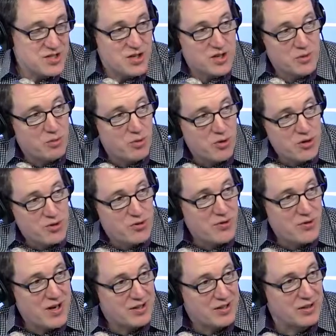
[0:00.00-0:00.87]
on the board of
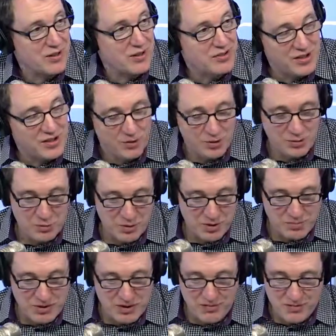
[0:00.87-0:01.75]
directors, so it
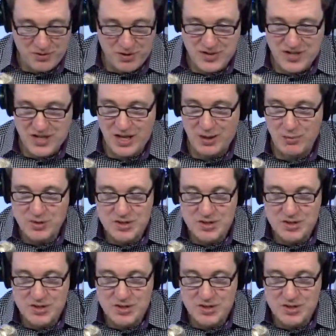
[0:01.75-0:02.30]
wouldn't be the first time